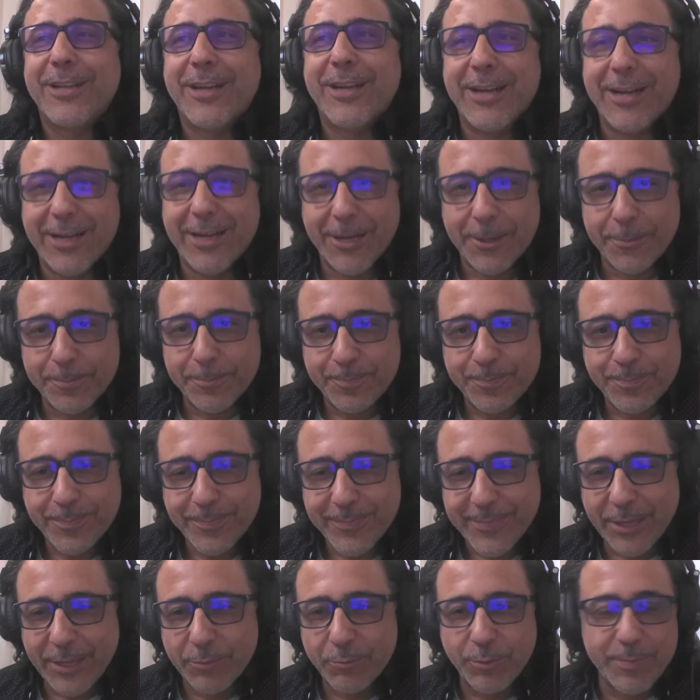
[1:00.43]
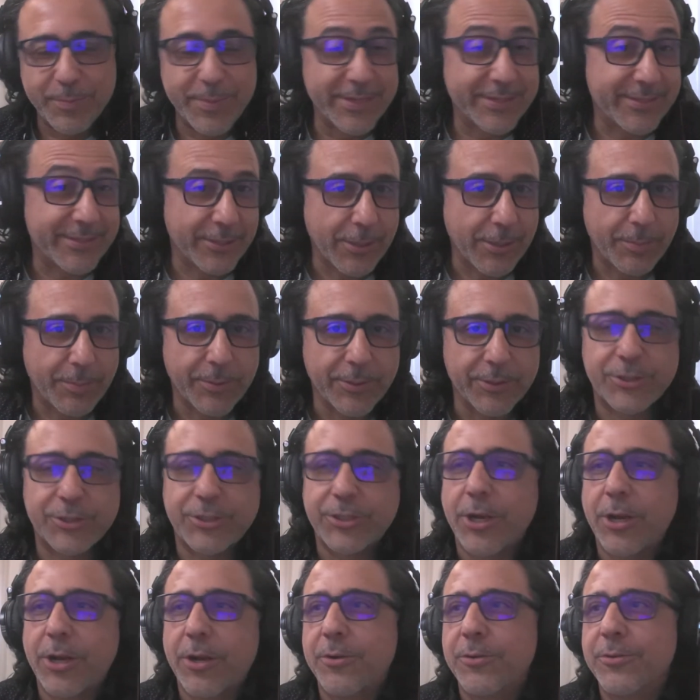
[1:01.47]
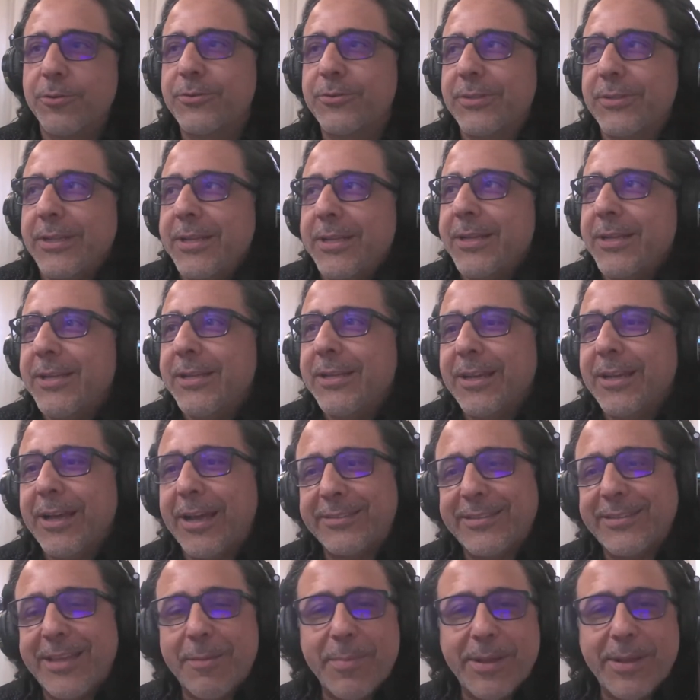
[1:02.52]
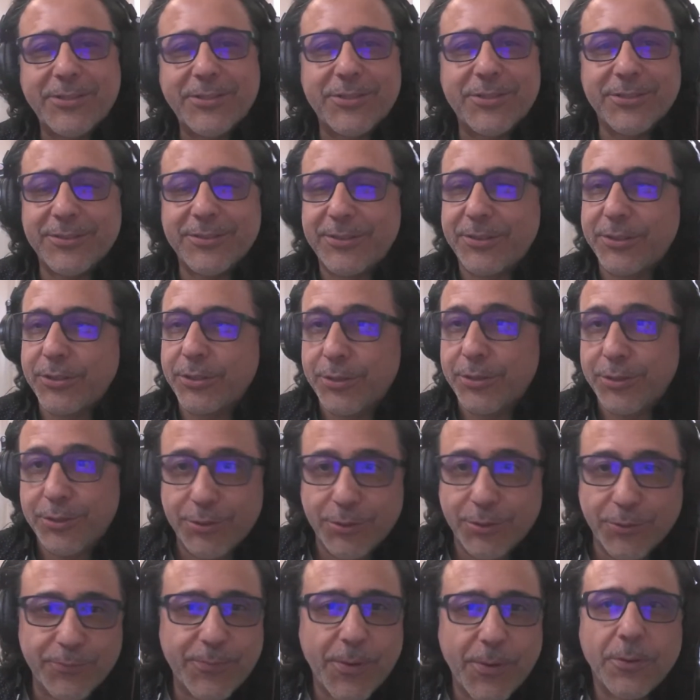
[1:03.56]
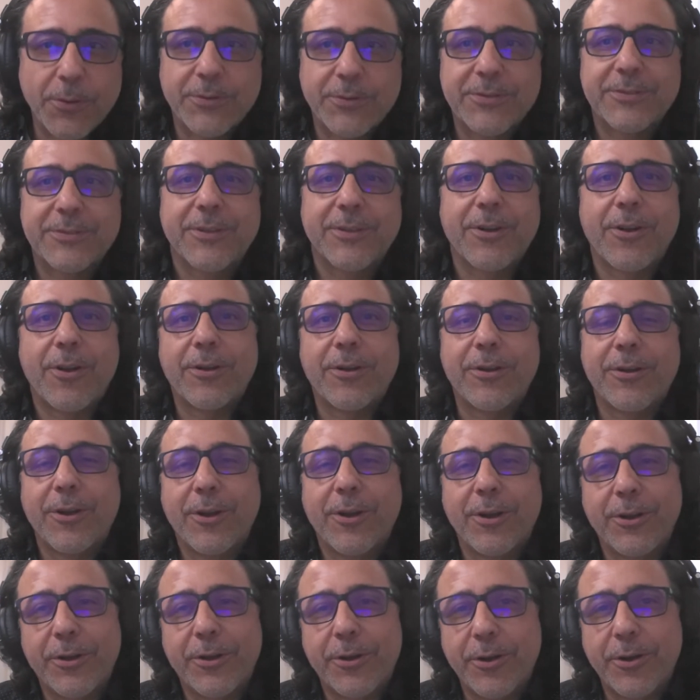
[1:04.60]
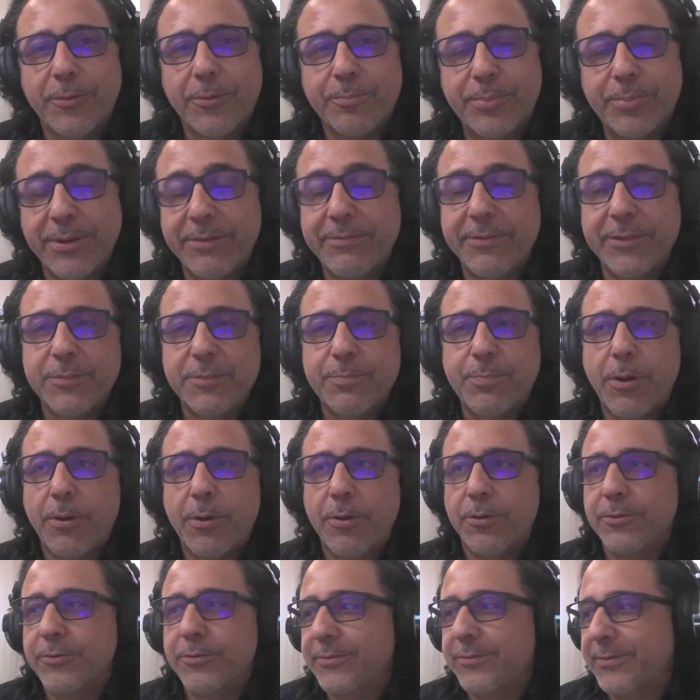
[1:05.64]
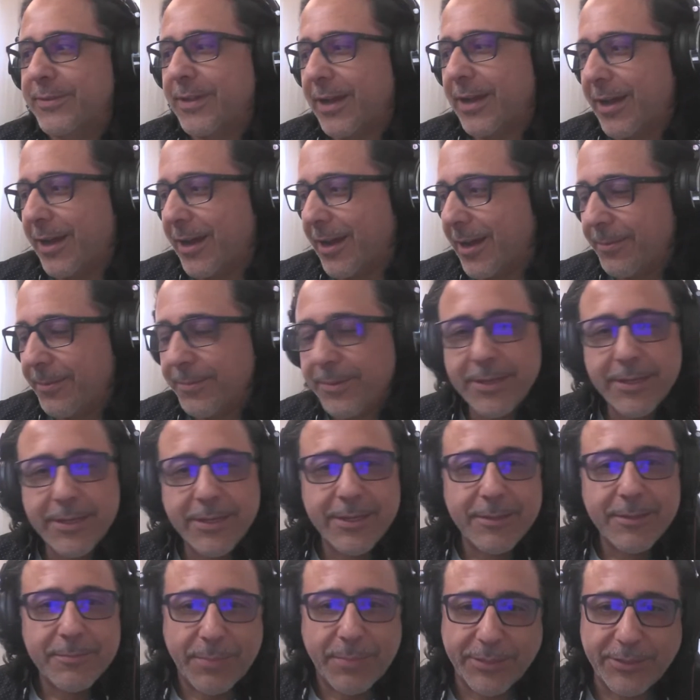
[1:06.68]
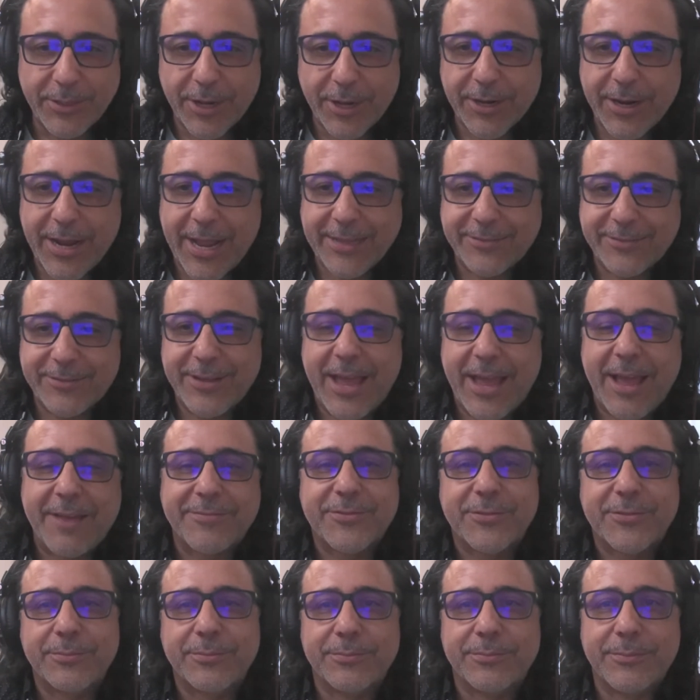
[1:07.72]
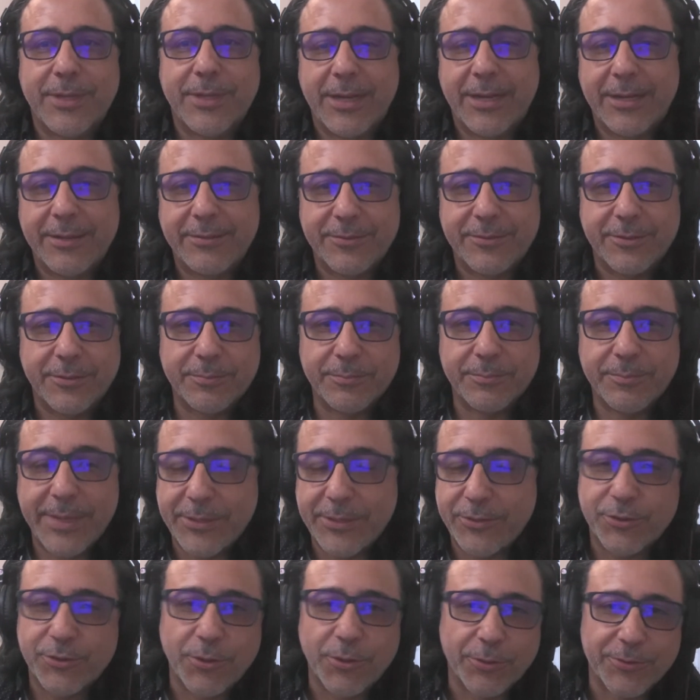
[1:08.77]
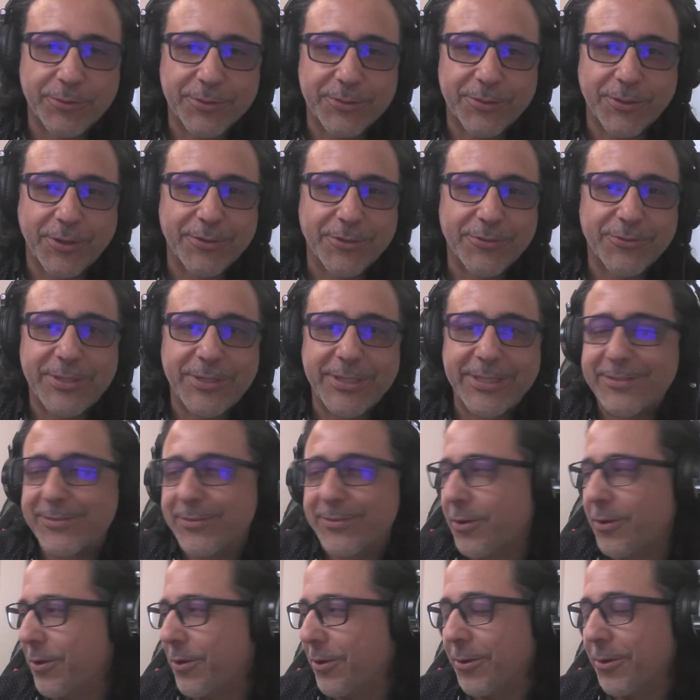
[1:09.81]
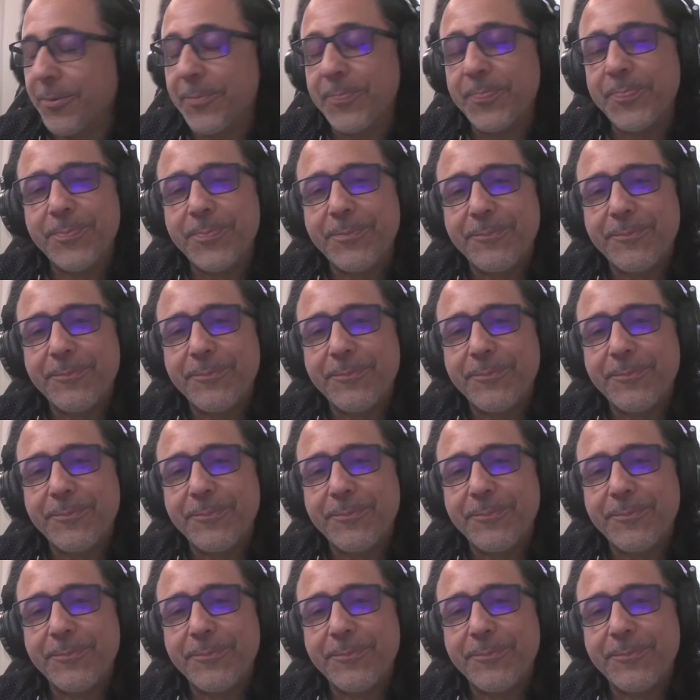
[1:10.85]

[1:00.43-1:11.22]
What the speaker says: and we missed a couple of shows. As I mentioned to you folks earlier on previous post, my daughter had to have some major shoulder surgery. So